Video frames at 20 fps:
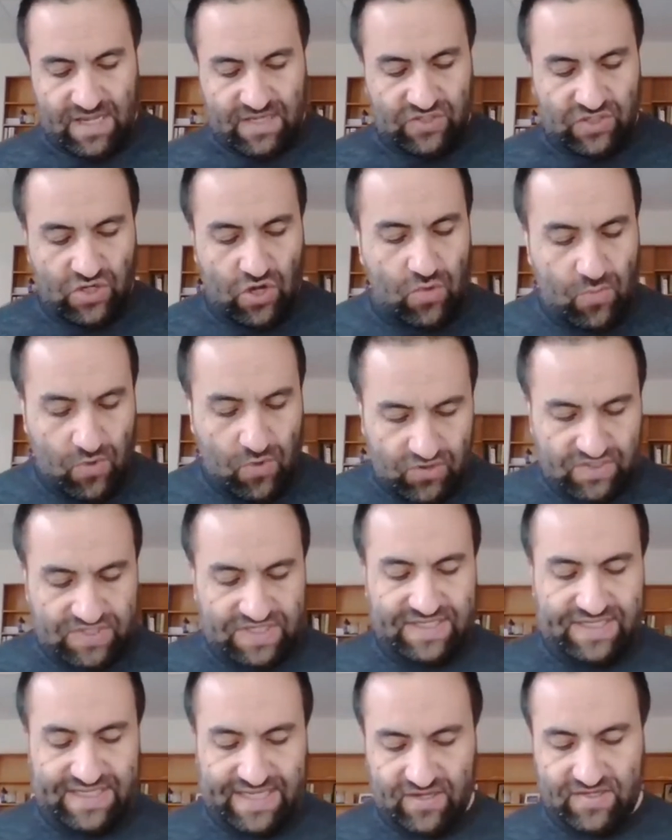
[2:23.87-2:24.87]
So
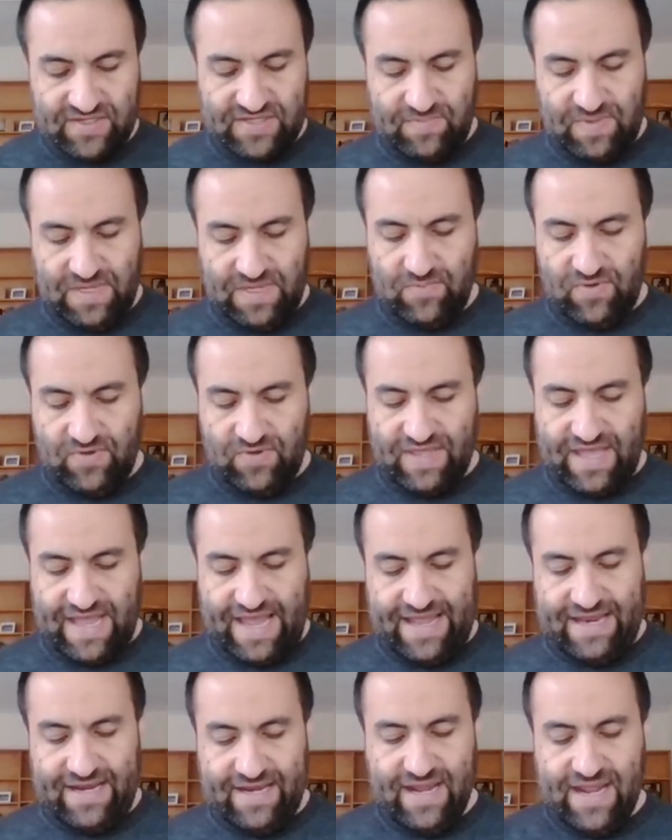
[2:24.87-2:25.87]
Moses tells the people
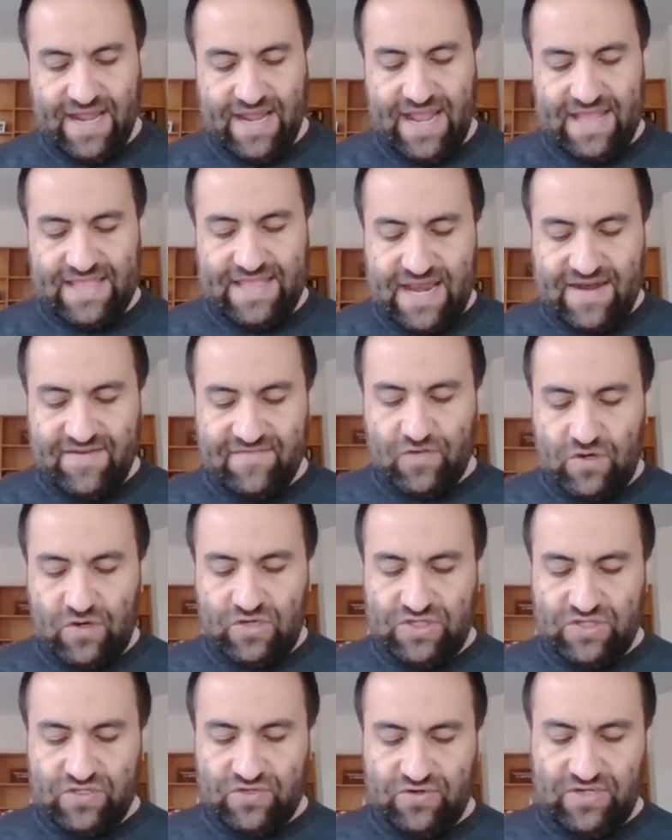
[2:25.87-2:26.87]
that. And then in
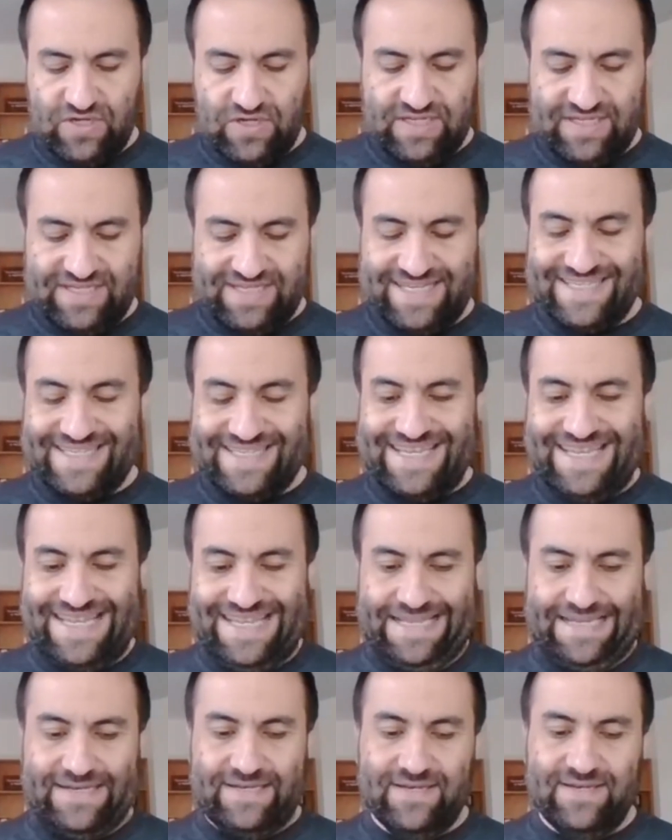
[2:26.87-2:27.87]
verse
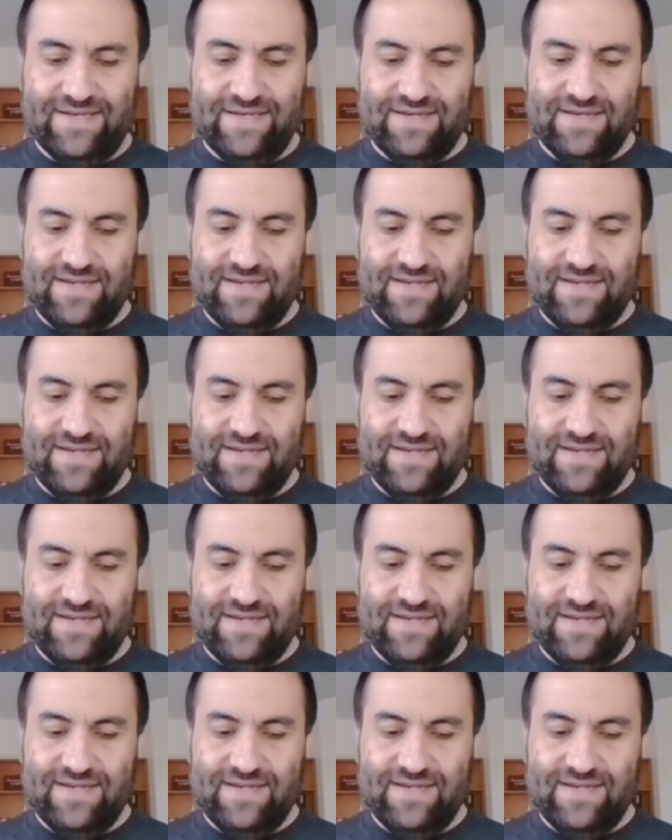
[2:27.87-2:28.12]
16,